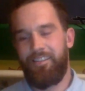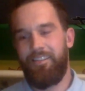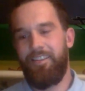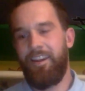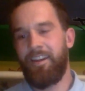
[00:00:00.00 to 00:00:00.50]

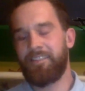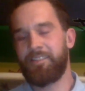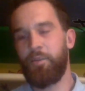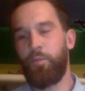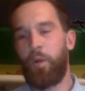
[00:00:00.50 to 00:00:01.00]
Yeah, so
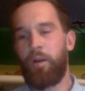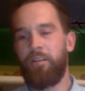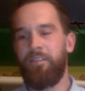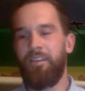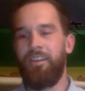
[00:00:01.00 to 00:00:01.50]

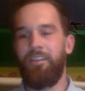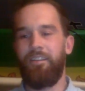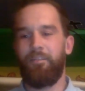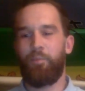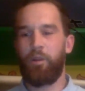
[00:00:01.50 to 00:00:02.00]

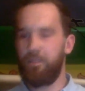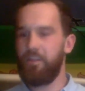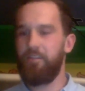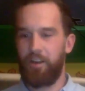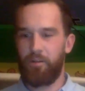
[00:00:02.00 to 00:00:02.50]
part of the
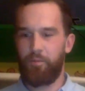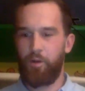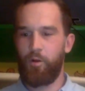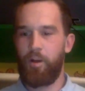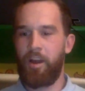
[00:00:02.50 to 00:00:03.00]
Innovator
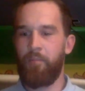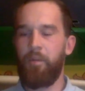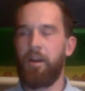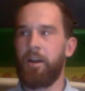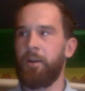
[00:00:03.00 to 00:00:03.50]

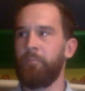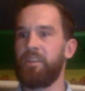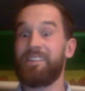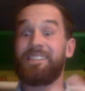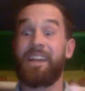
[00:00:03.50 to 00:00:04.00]
program, the
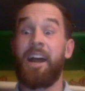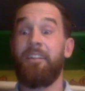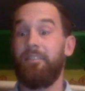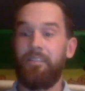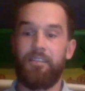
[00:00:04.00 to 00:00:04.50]

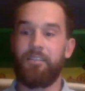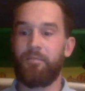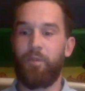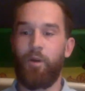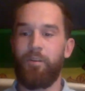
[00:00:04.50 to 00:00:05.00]
design thinking
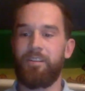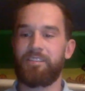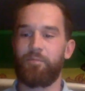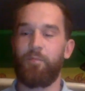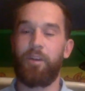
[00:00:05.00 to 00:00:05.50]
component is
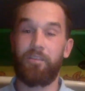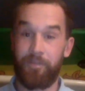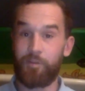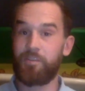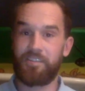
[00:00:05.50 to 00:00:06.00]
run by the
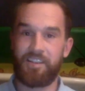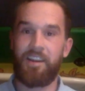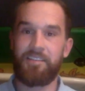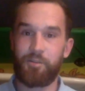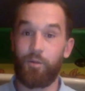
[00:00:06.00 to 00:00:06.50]
Future Design
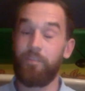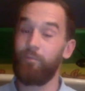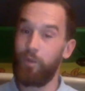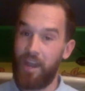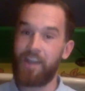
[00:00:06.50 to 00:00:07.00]
School, and
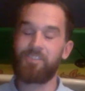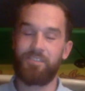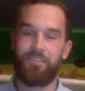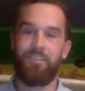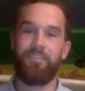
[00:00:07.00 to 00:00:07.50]
we actually
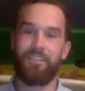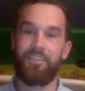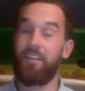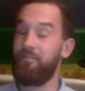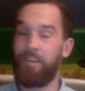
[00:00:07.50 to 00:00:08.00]
did
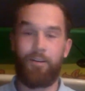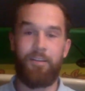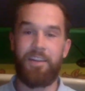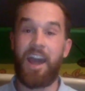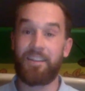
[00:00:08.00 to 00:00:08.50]
that
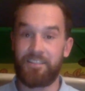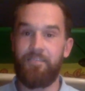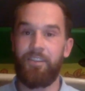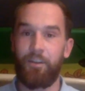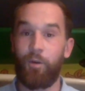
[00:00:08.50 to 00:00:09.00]
very
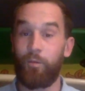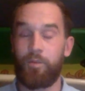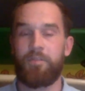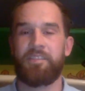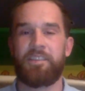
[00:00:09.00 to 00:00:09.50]
activity when we
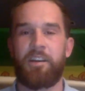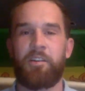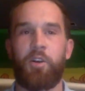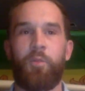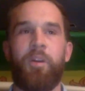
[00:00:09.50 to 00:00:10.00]
were in
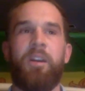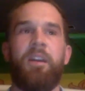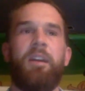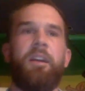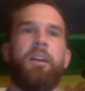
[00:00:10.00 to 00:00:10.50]
Stockholm.
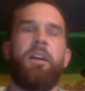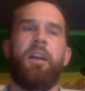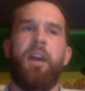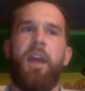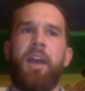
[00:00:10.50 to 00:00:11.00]

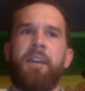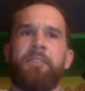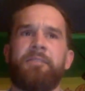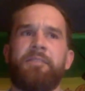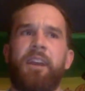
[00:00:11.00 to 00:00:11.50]

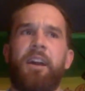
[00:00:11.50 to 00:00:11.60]
And